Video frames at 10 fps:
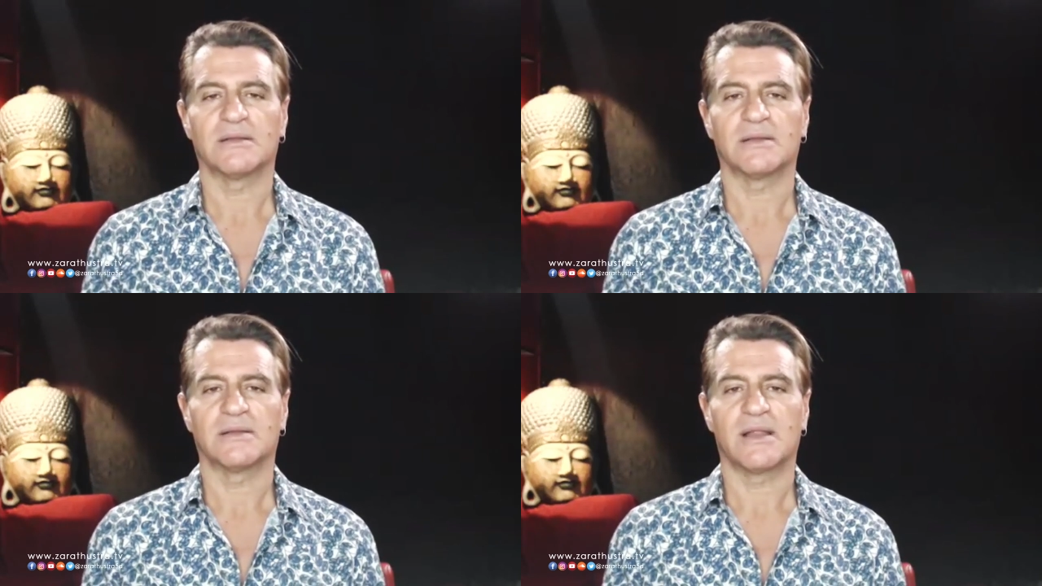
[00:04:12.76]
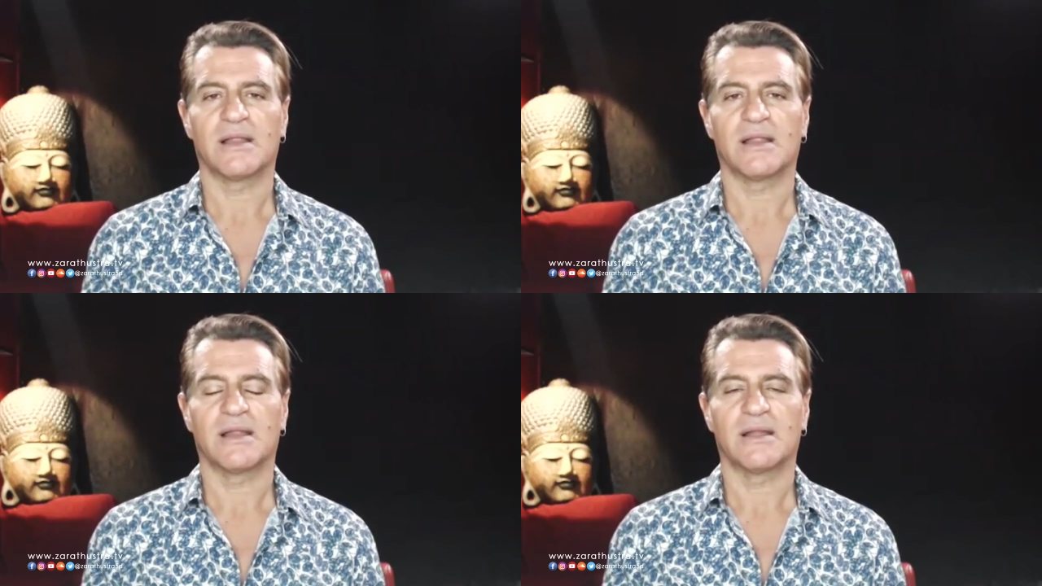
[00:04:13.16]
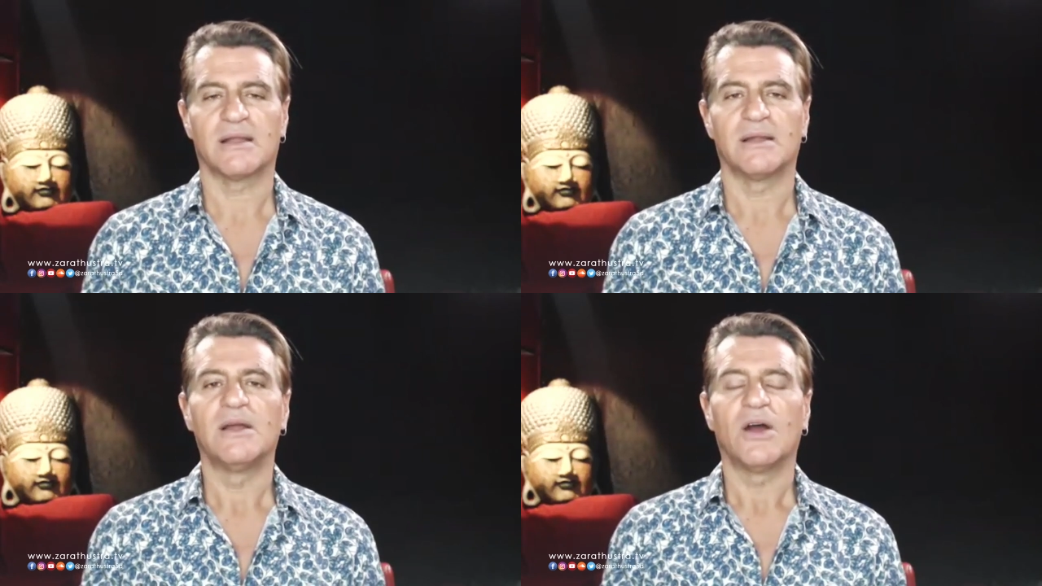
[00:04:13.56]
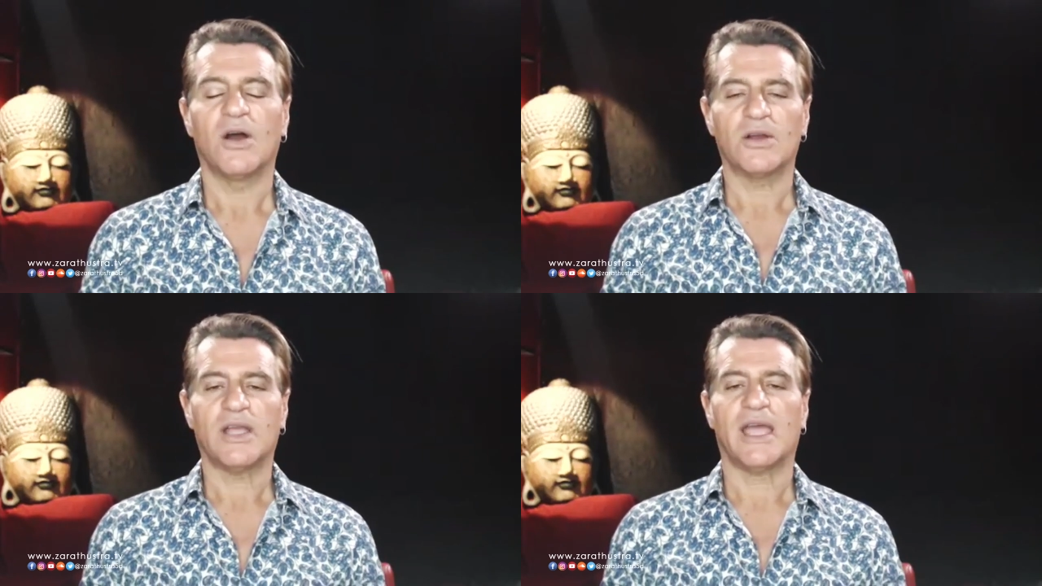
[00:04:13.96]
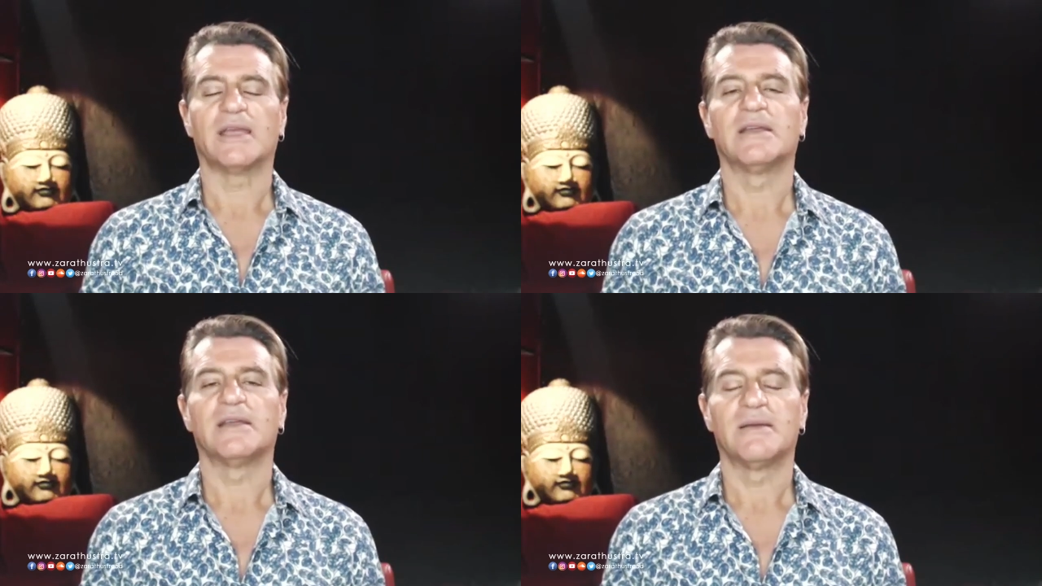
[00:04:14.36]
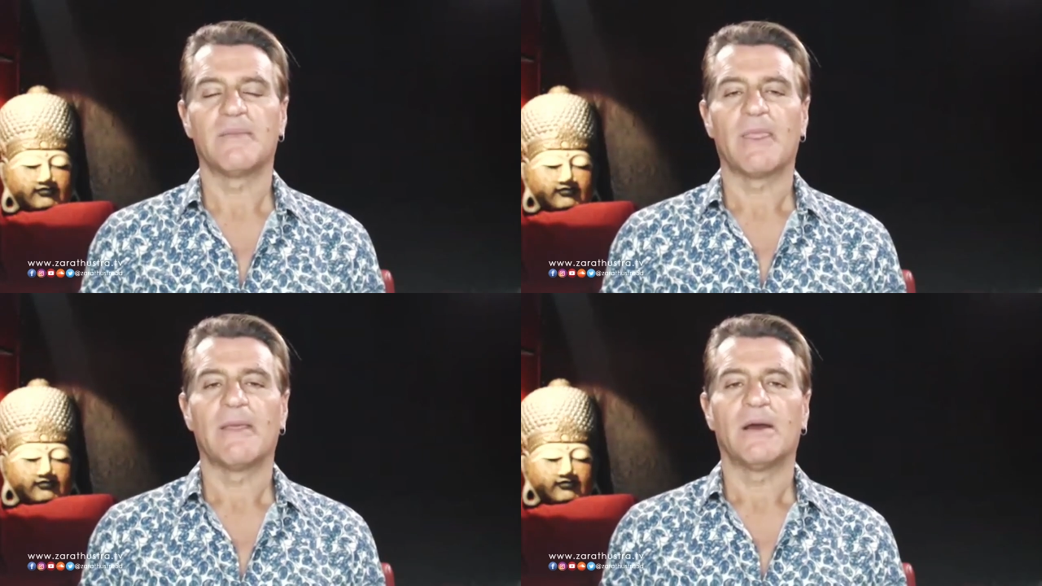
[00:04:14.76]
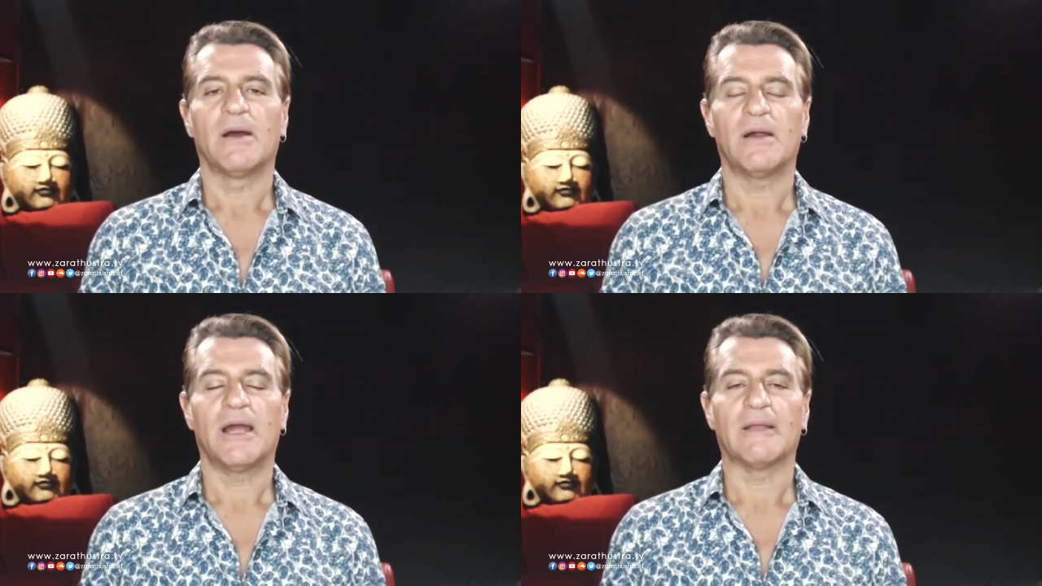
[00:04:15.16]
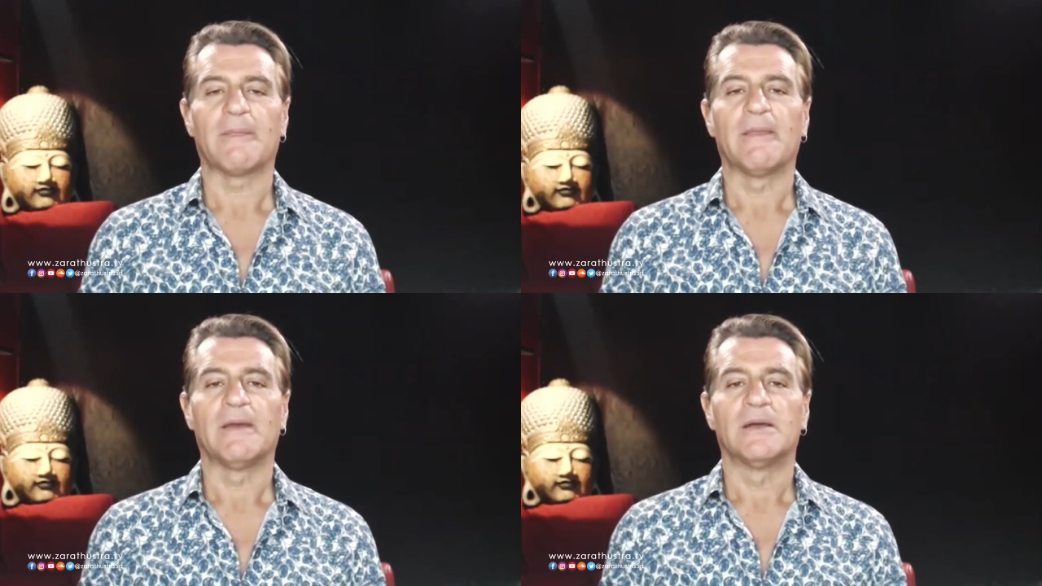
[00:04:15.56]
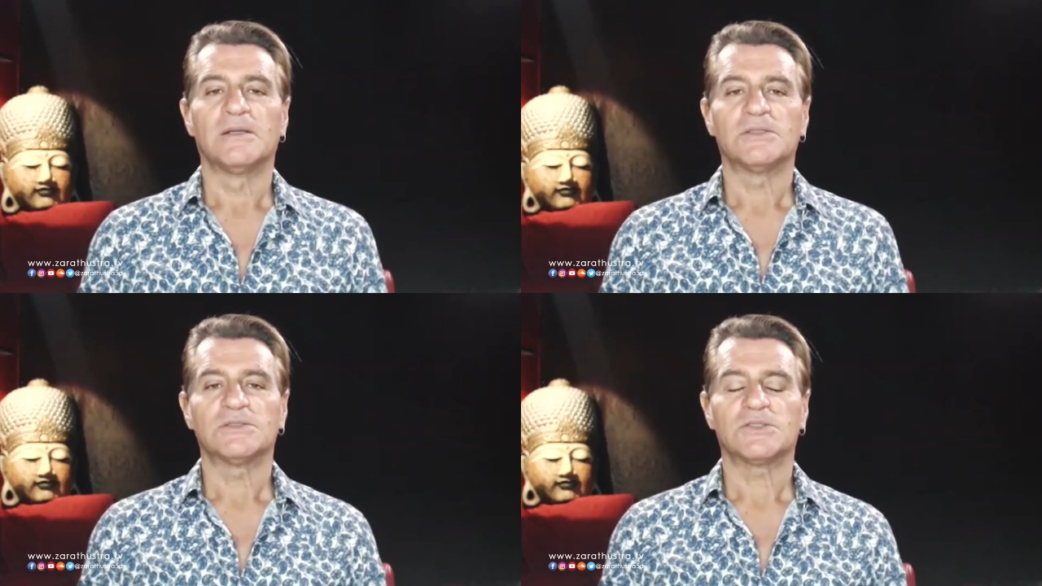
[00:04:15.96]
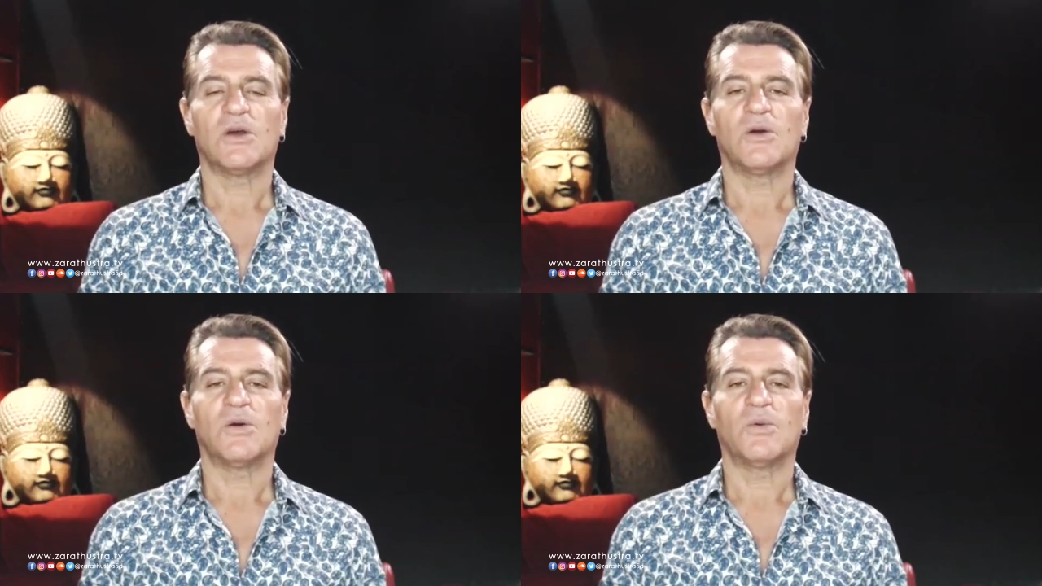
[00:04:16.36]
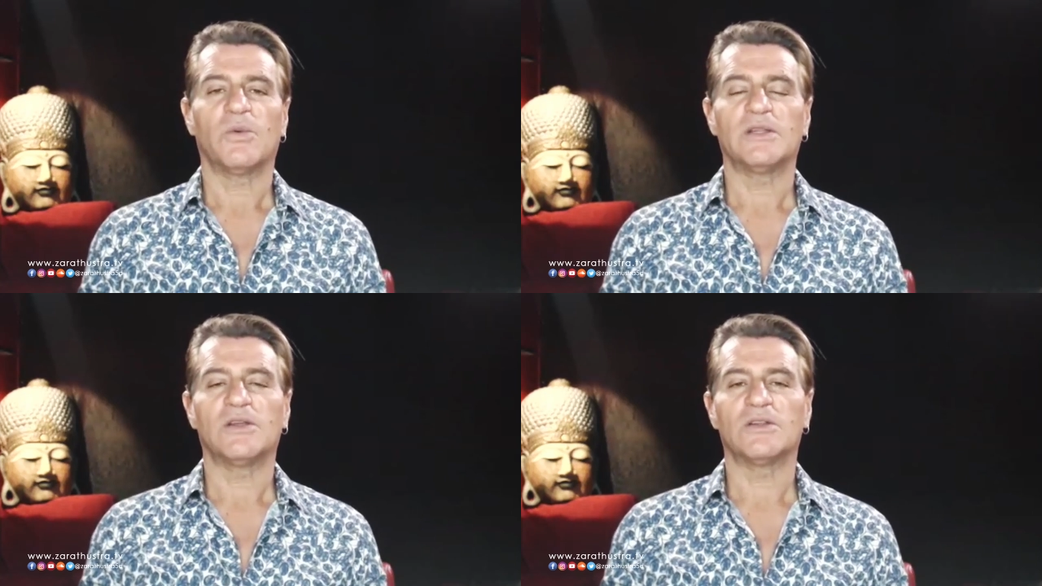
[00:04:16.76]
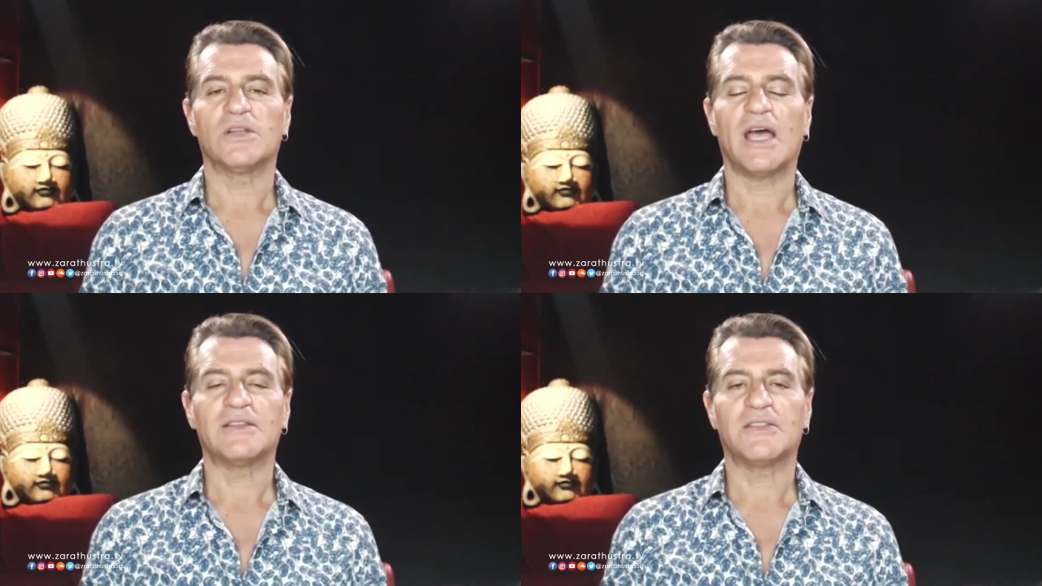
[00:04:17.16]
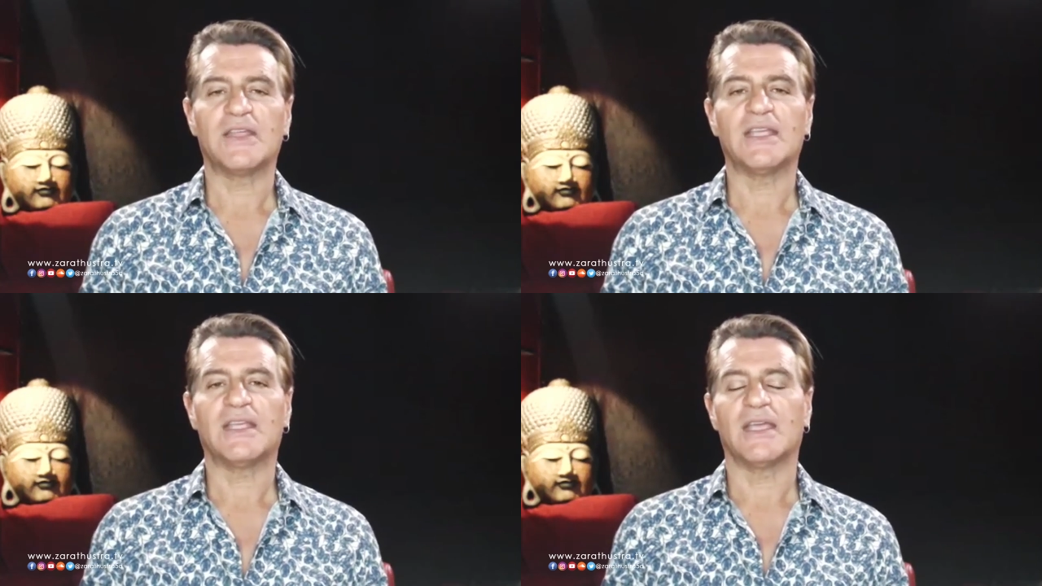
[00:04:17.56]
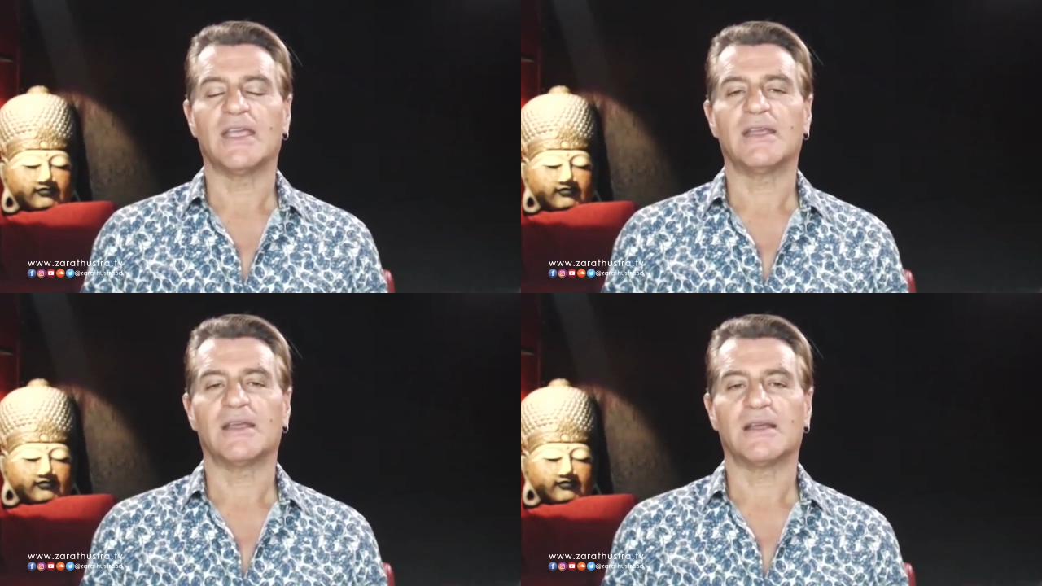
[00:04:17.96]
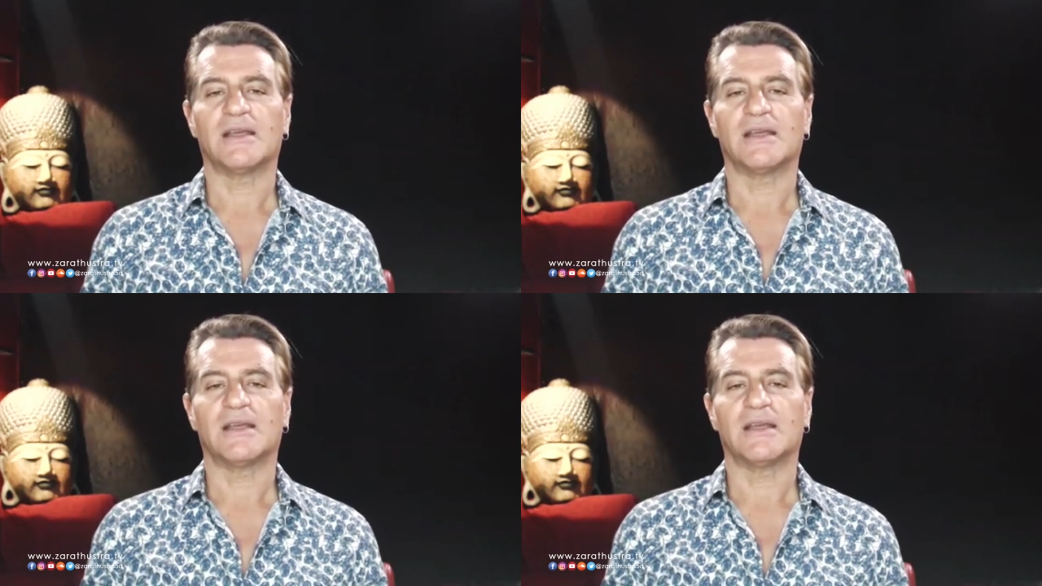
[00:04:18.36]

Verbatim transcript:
Speaker 1: Yes. Okay. All right. So when you're not thinking